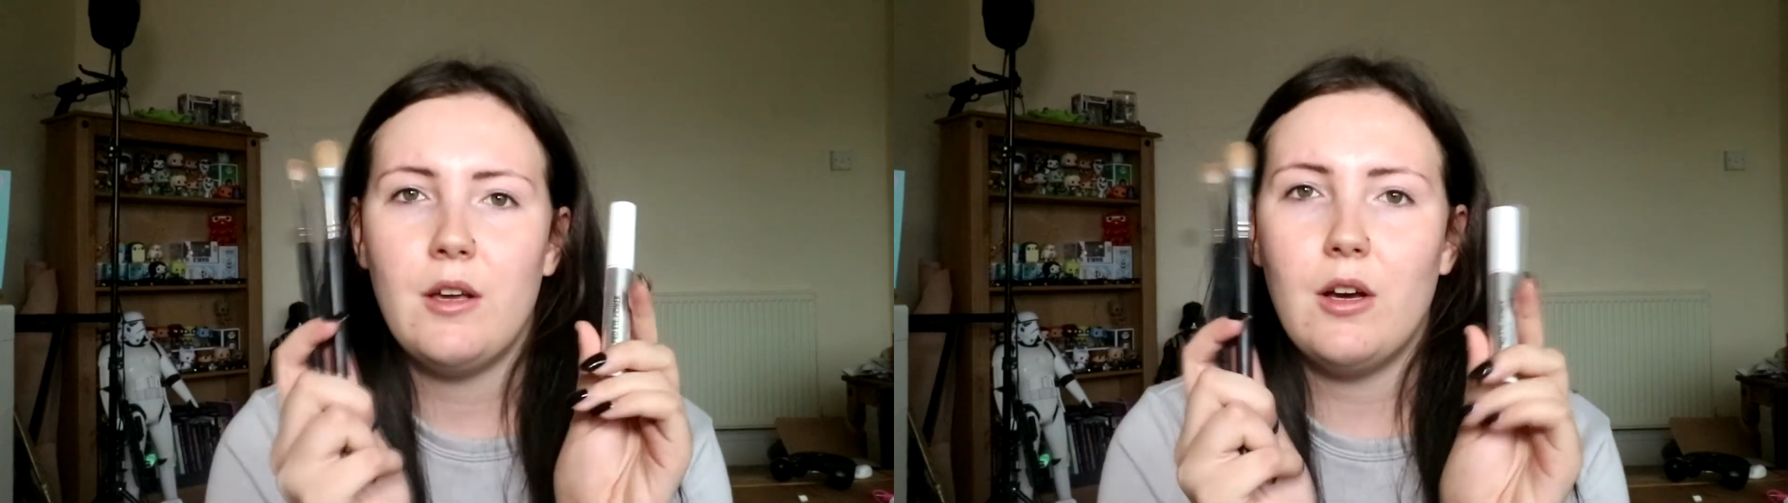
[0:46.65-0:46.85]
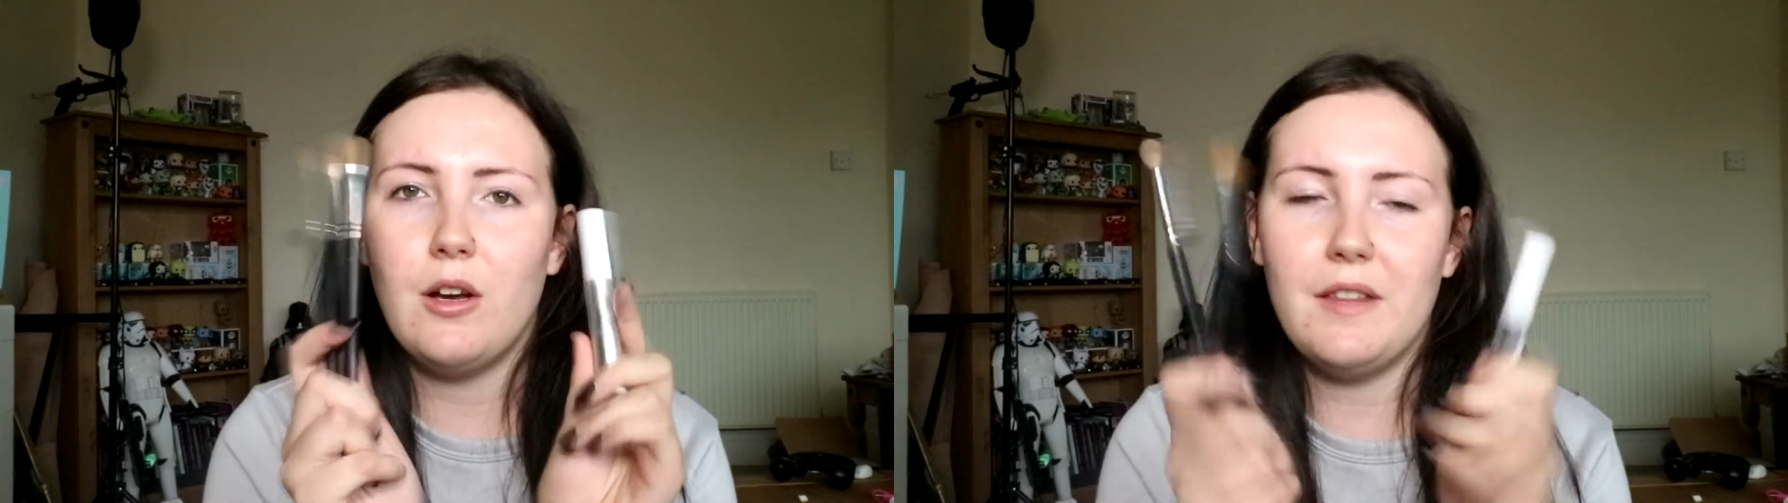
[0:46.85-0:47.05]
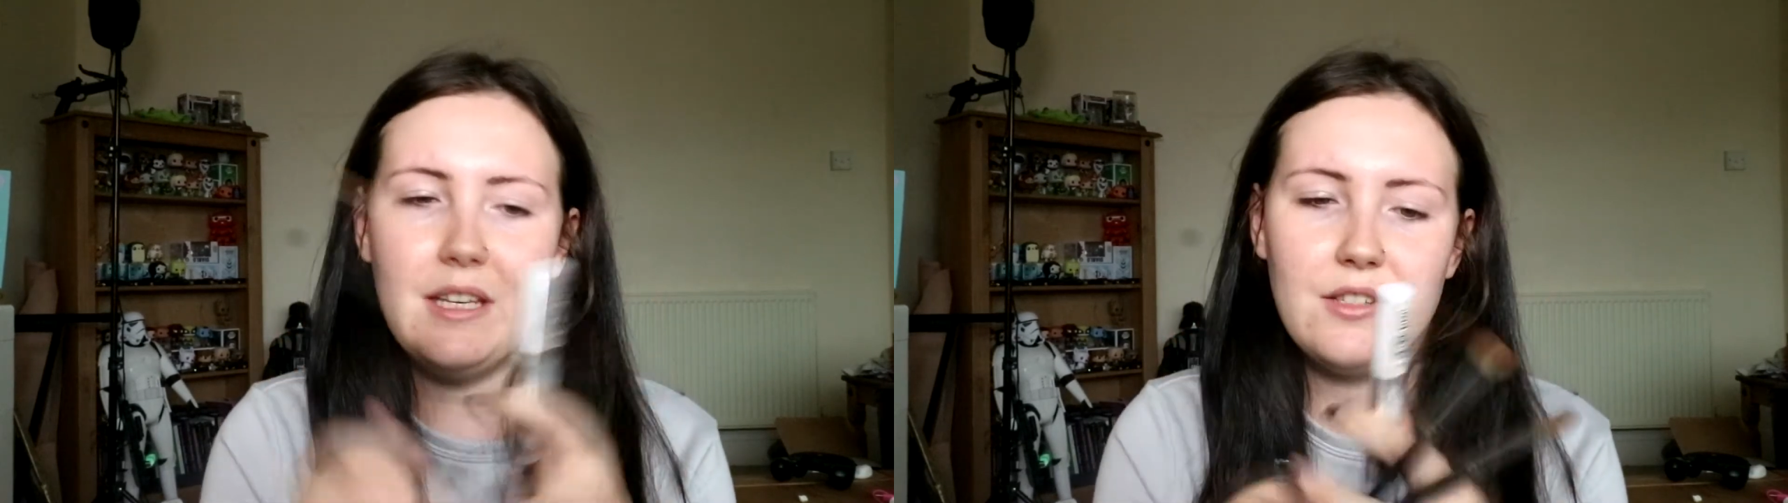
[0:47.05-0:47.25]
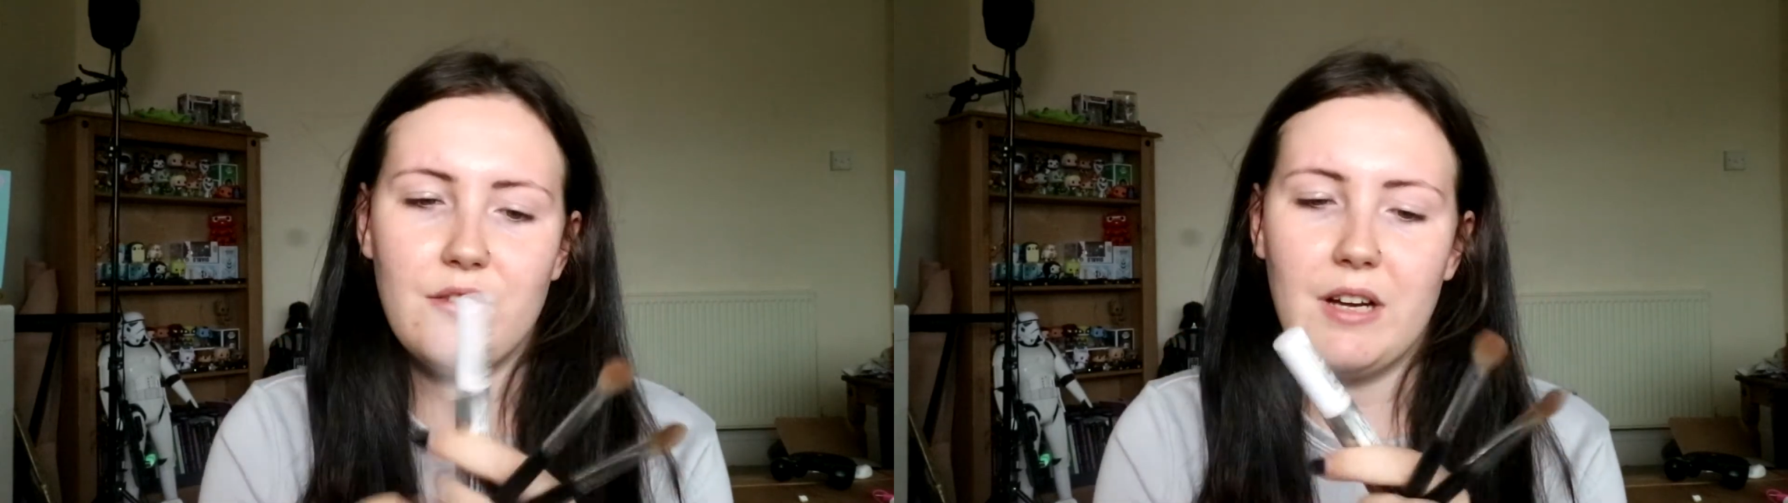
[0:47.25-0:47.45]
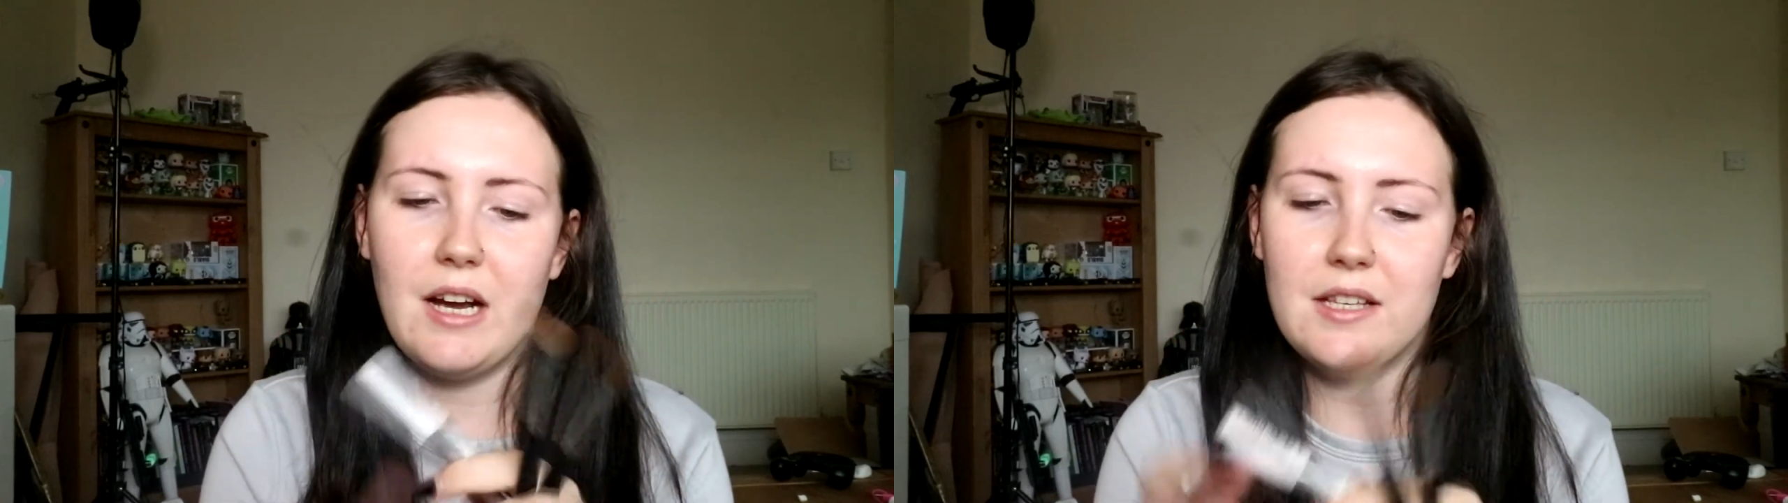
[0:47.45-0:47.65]
are these
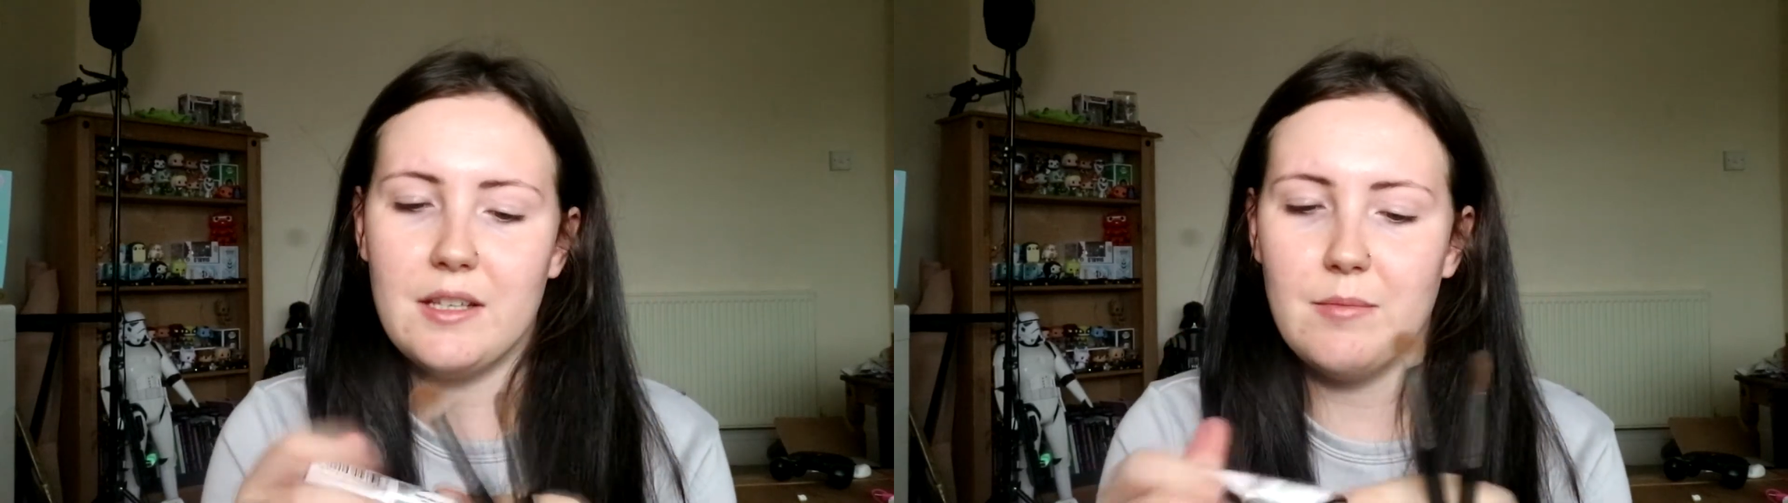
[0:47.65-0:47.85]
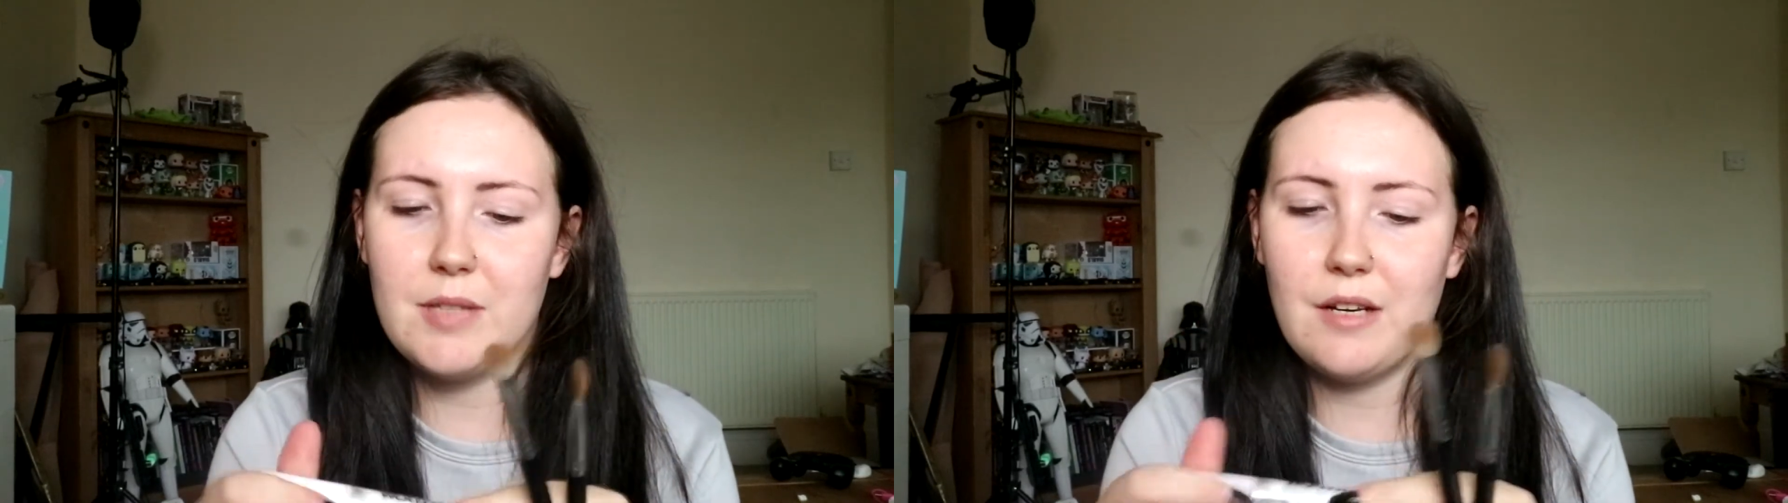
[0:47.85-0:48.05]
three items.